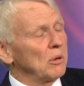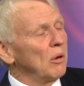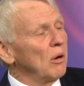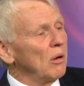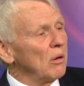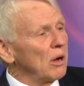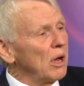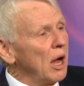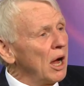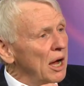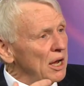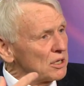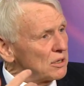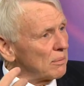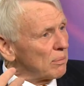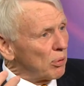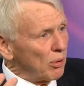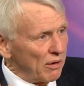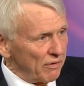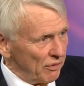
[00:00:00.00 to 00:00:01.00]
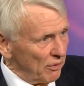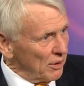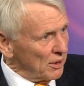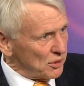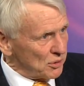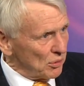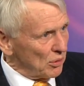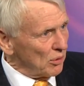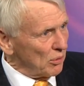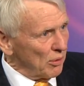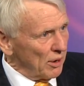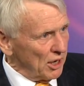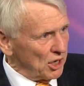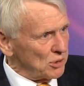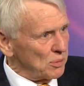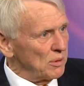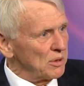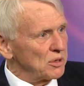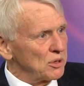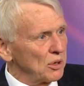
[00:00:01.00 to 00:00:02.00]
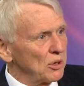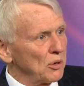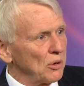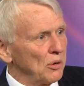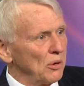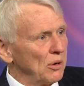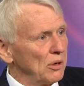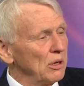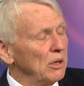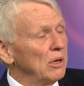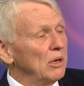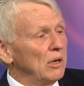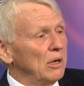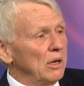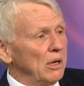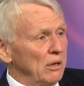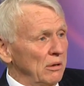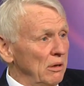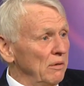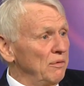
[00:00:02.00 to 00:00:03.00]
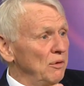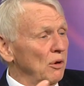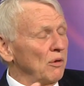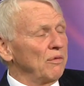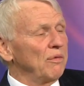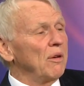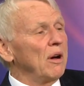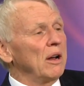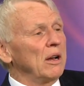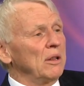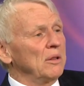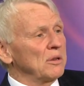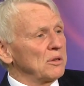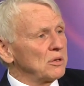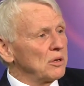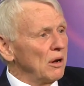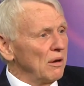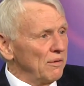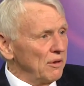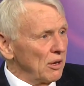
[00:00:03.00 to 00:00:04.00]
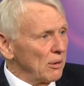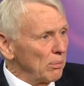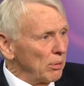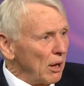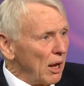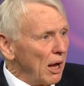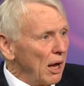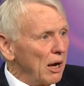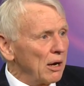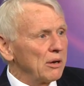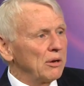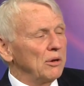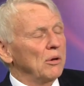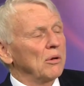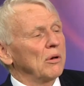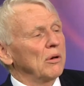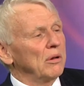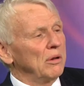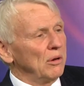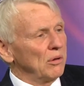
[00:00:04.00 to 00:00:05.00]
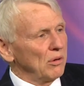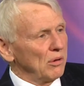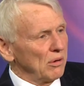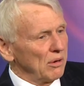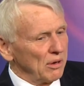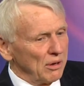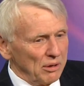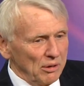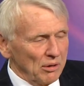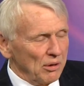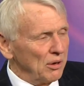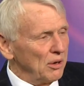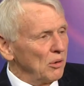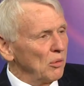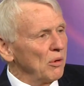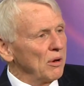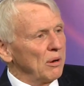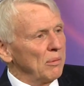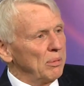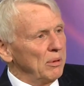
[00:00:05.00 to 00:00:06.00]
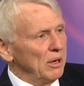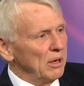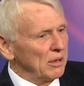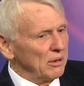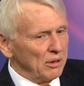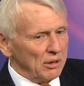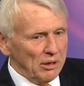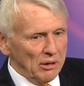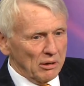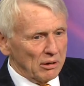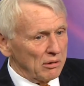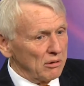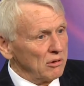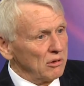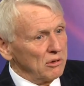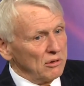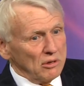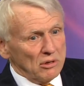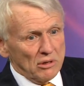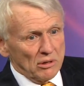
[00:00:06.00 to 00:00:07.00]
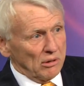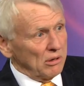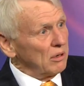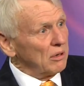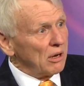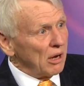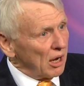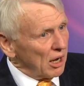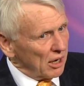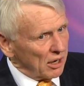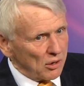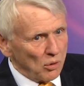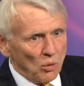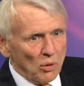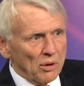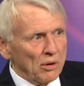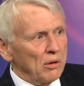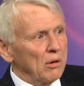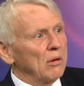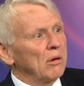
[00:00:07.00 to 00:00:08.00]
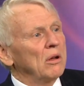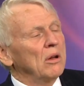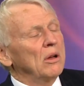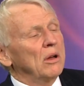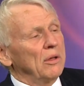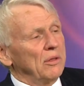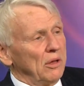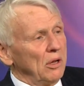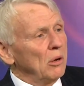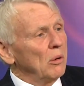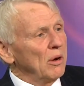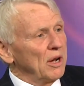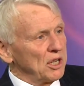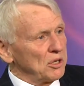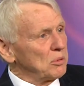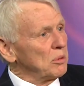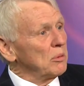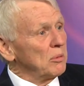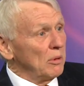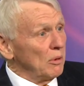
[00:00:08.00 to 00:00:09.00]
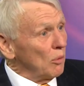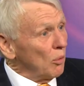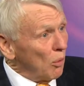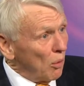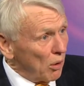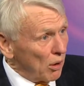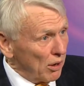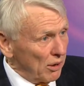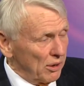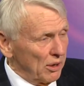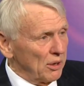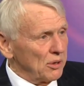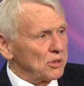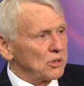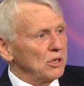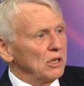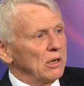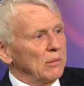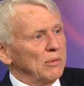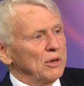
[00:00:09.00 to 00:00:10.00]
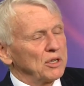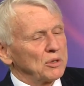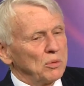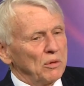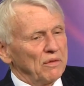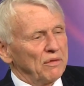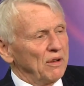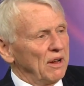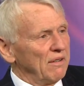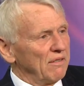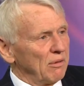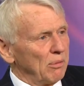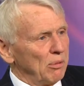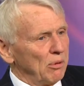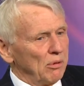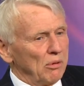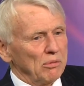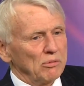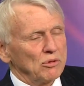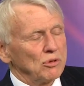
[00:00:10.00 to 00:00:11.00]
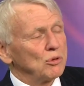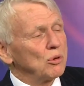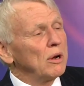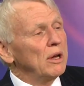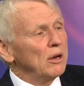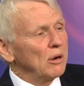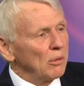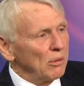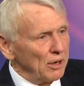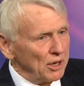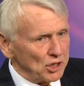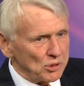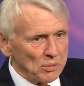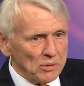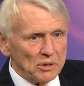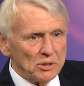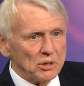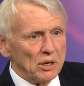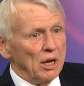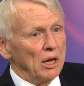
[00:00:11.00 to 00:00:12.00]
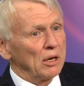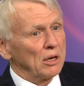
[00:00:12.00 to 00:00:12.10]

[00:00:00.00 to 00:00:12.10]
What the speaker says: So all kinds of preferential arrangements occurred. And if you're fighting the Soviet bloc, you want to be in the good guy corner, the U.S. would reward those sentiments with favorable trade arrangements.